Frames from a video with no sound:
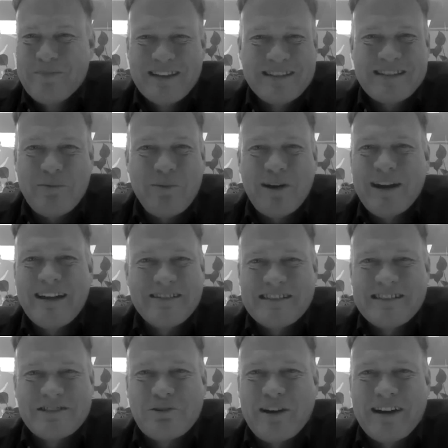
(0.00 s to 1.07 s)
someone else
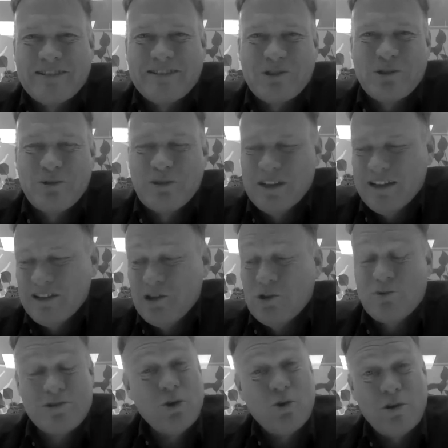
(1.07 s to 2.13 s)
is trying to
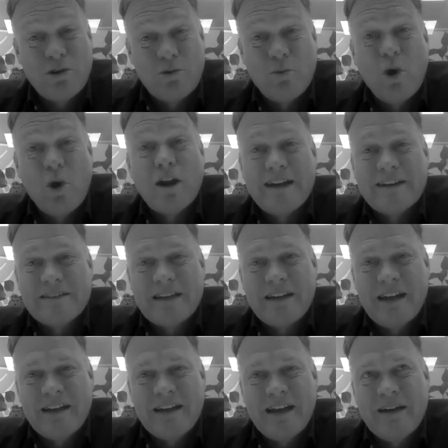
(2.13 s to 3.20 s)
use your wallet,
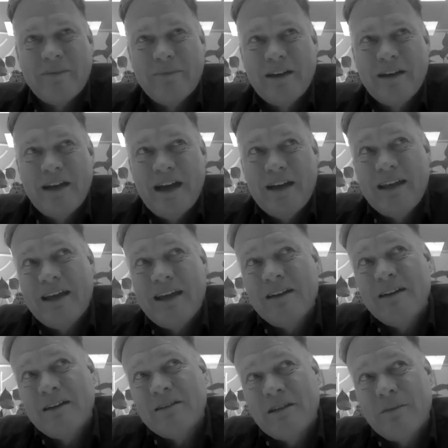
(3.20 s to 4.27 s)
and then
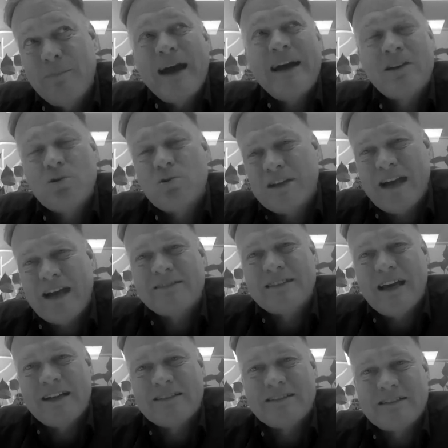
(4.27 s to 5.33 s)
the bank could cut
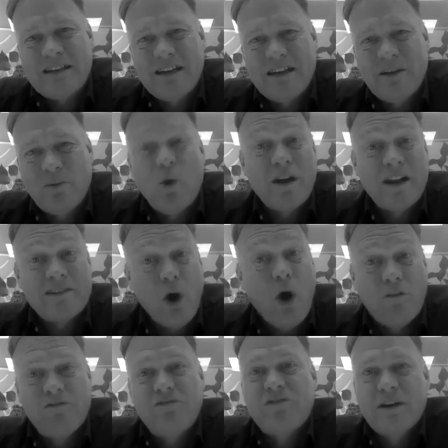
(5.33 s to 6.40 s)
that wallet
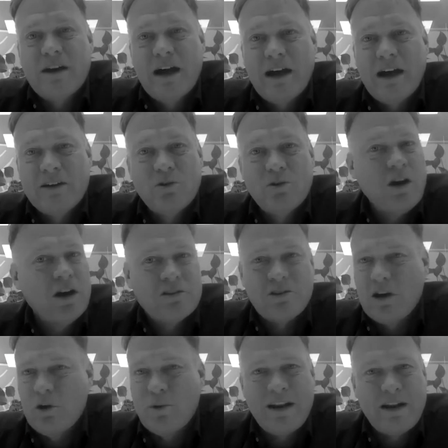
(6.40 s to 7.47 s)
off. You can't
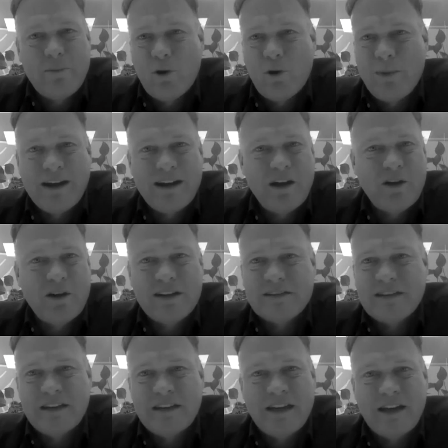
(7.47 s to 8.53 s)
load any more money on it,
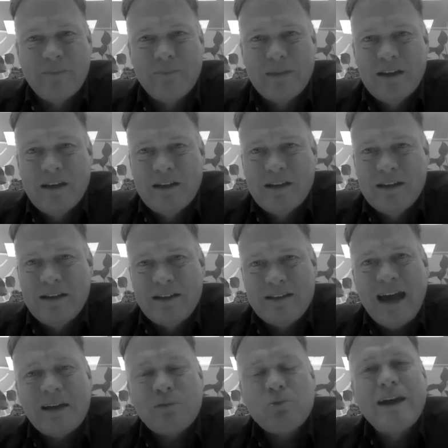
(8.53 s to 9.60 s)
and in
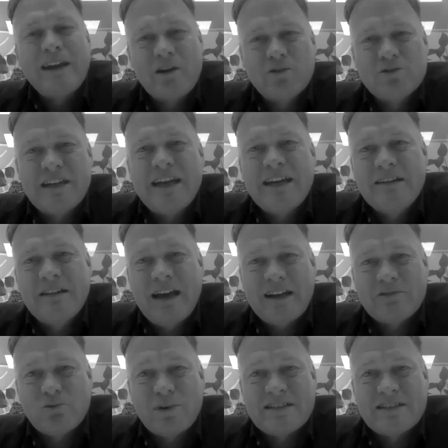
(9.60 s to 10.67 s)
that way contain that
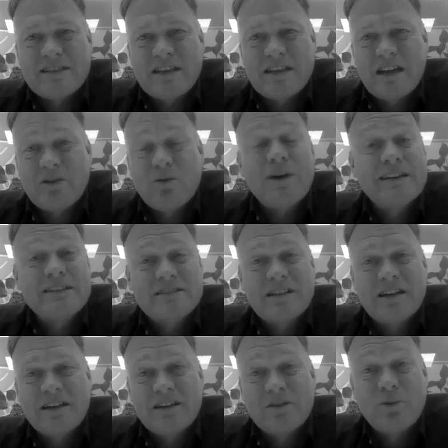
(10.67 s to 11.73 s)
risk quite
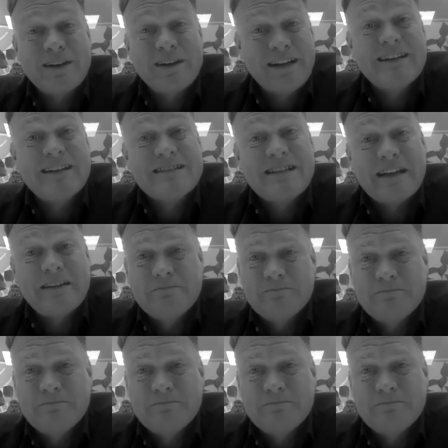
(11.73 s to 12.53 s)
nicely.